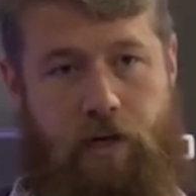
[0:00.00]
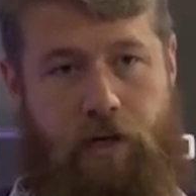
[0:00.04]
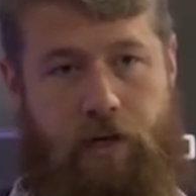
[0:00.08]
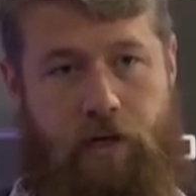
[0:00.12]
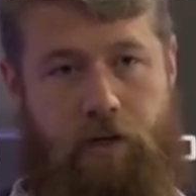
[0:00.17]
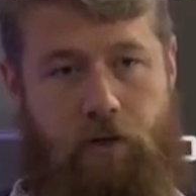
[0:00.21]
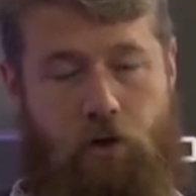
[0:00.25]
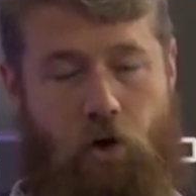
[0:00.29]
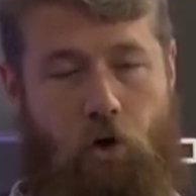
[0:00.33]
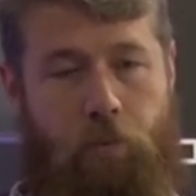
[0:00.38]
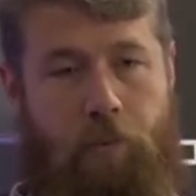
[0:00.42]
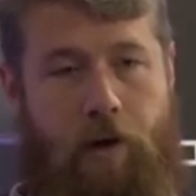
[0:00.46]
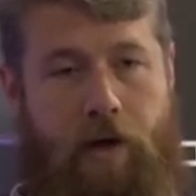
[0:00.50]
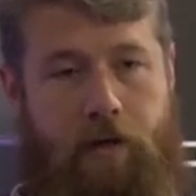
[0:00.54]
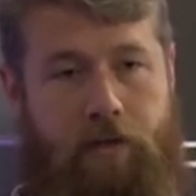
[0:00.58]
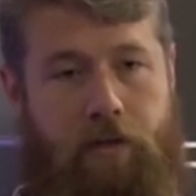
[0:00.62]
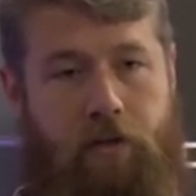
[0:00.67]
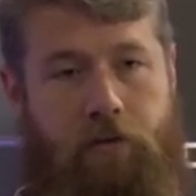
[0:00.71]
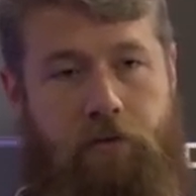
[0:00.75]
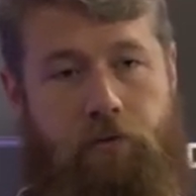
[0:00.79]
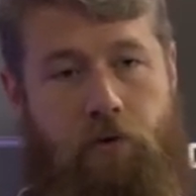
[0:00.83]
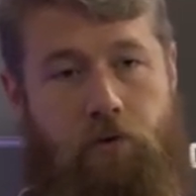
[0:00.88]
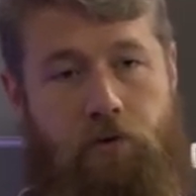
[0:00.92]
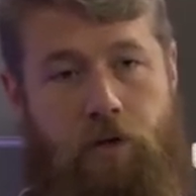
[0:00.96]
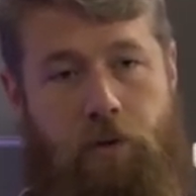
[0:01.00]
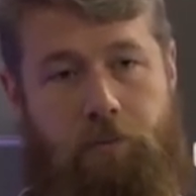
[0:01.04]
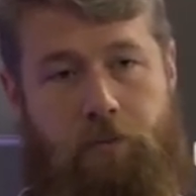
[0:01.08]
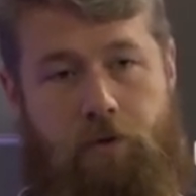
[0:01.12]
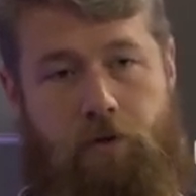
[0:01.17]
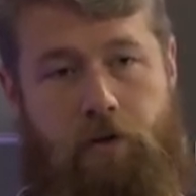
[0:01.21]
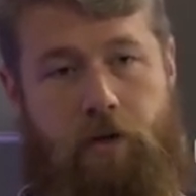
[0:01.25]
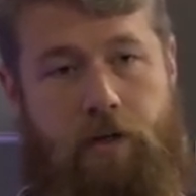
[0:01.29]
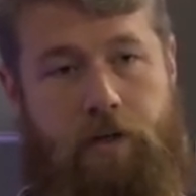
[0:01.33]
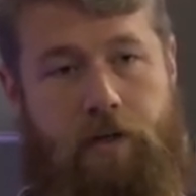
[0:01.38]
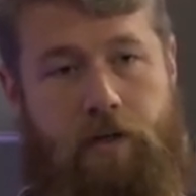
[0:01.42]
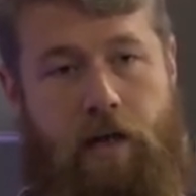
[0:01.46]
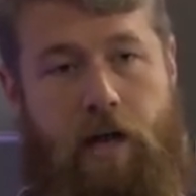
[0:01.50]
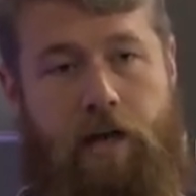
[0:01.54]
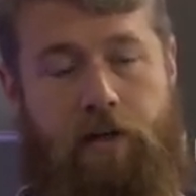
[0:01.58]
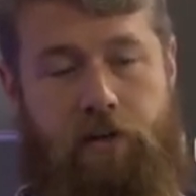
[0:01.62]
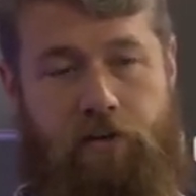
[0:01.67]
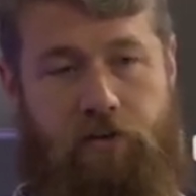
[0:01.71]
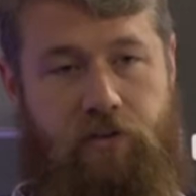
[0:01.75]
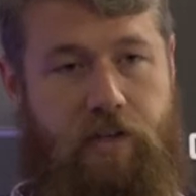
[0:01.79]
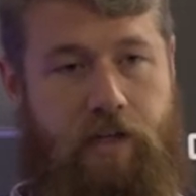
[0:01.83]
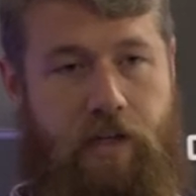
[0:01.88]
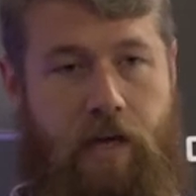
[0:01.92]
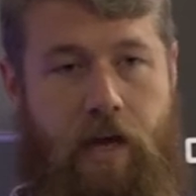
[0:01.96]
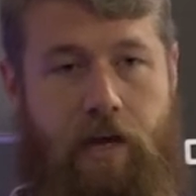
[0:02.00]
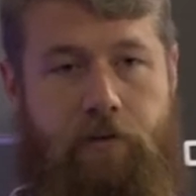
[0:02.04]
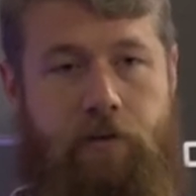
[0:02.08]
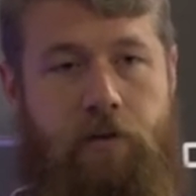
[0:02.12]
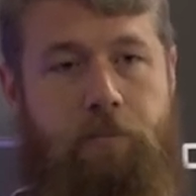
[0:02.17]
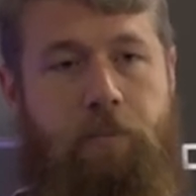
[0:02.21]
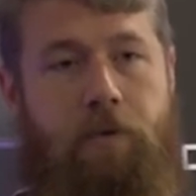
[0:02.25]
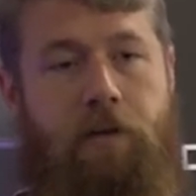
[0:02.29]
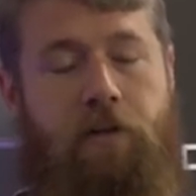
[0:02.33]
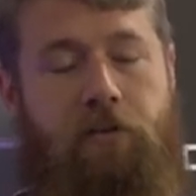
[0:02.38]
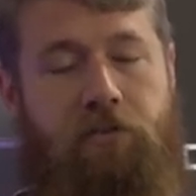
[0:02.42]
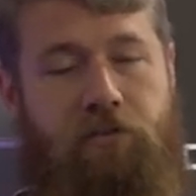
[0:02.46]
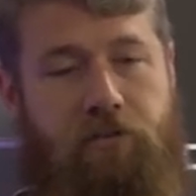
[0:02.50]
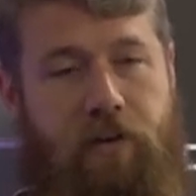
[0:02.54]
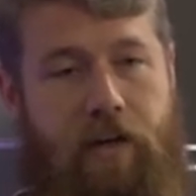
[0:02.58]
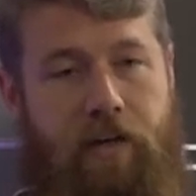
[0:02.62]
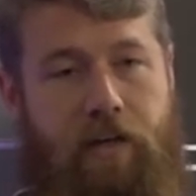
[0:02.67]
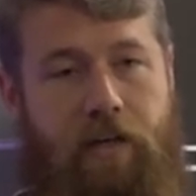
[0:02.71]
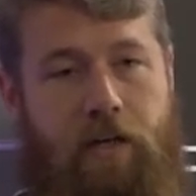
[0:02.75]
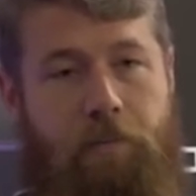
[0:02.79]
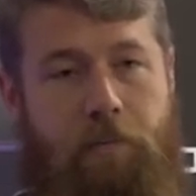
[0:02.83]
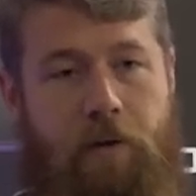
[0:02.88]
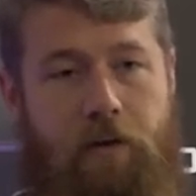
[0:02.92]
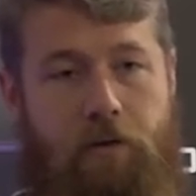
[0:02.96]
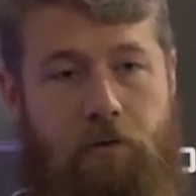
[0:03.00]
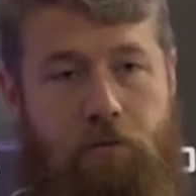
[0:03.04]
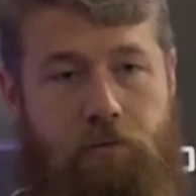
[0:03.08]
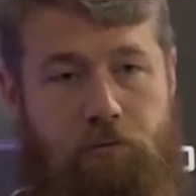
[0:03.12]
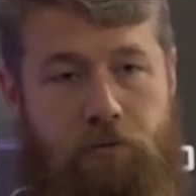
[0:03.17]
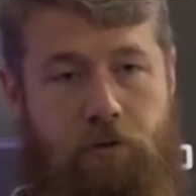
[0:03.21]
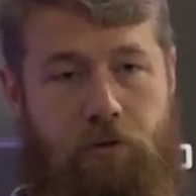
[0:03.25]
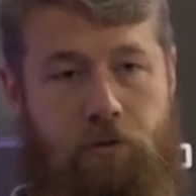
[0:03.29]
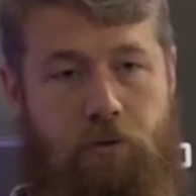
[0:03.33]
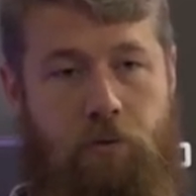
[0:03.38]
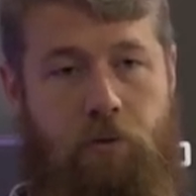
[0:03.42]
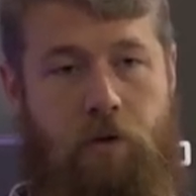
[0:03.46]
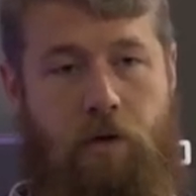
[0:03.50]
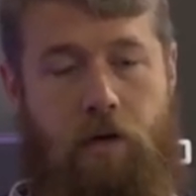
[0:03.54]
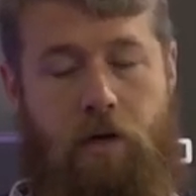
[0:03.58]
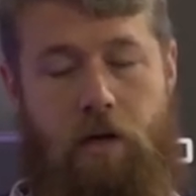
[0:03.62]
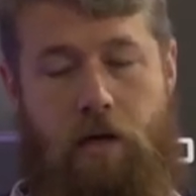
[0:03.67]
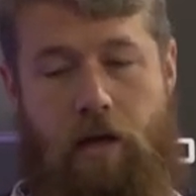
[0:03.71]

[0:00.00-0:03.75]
I can go back to this phone number and, and see every bit of state it had been through